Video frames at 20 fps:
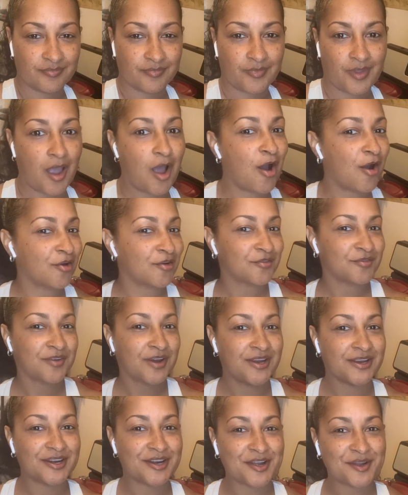All
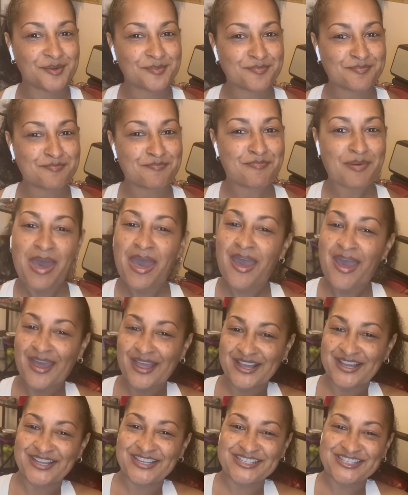right, I'm
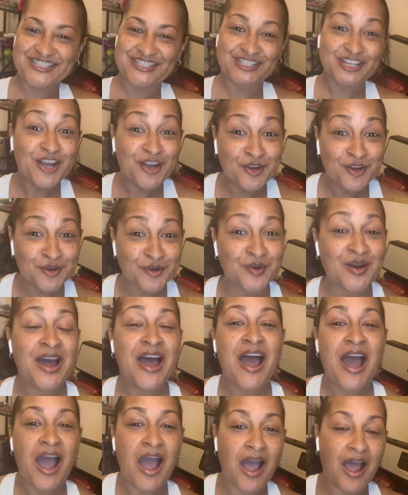back. So
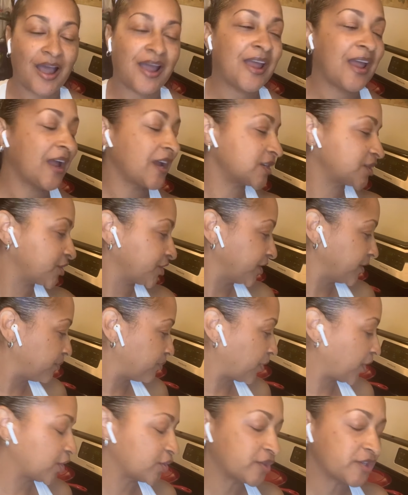I actually
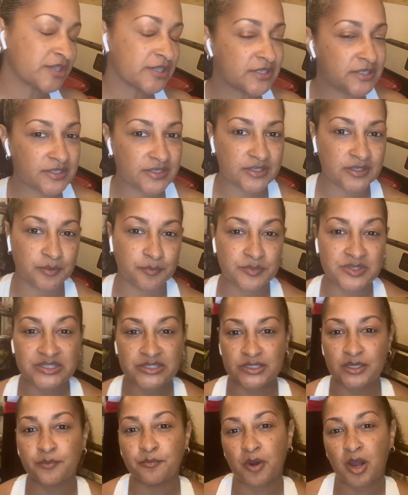purchased some
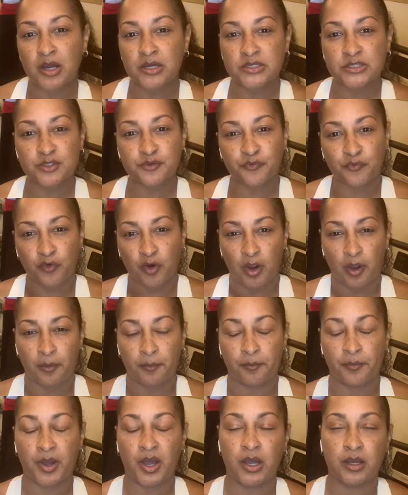sea moss
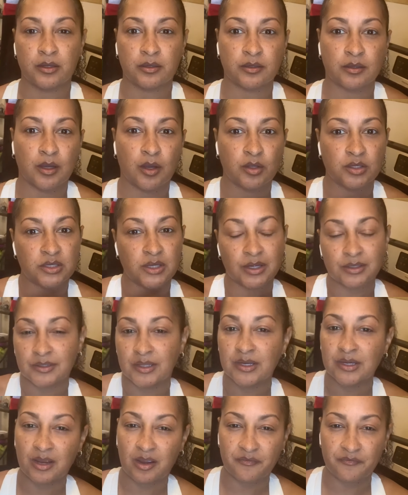from a young
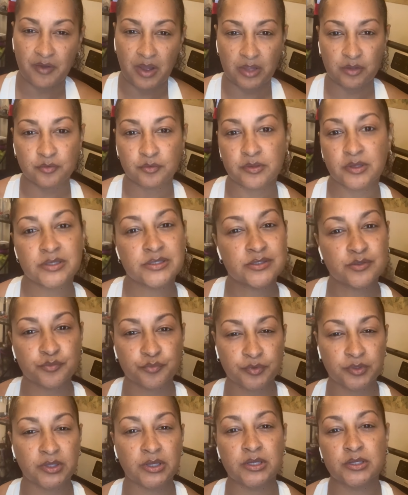lady I follow that's
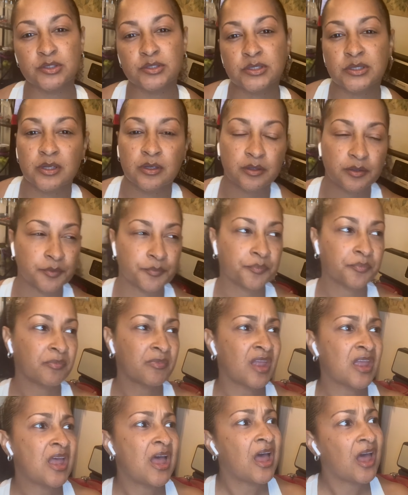really into
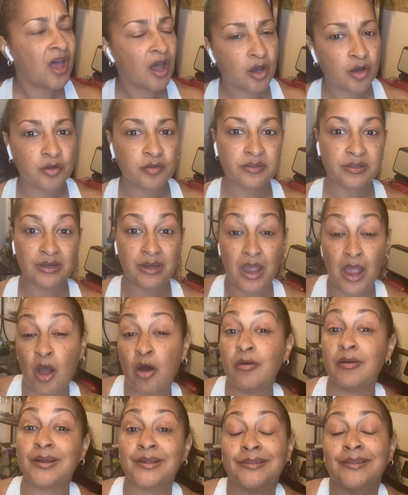health and
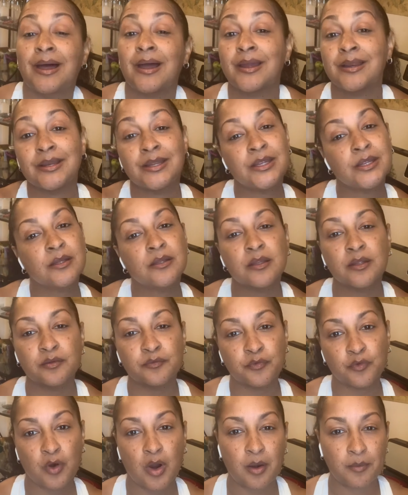alkaline healing
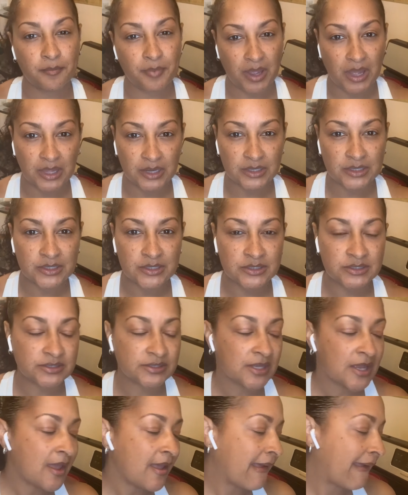for our bodies.
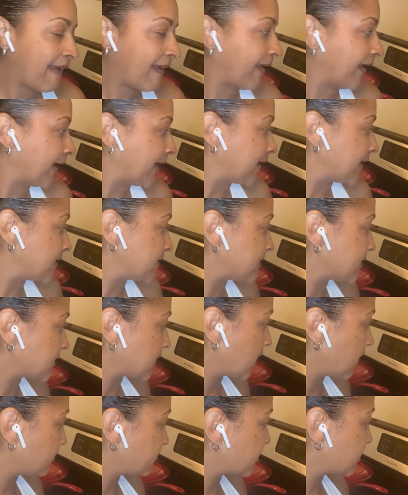And
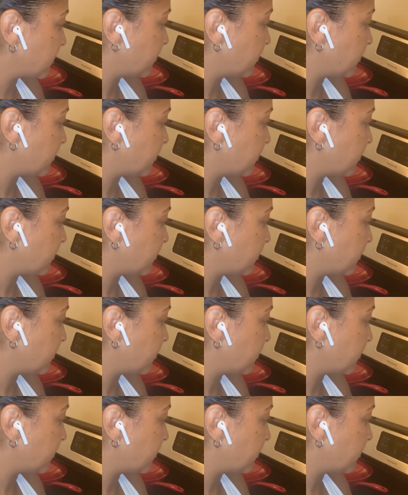she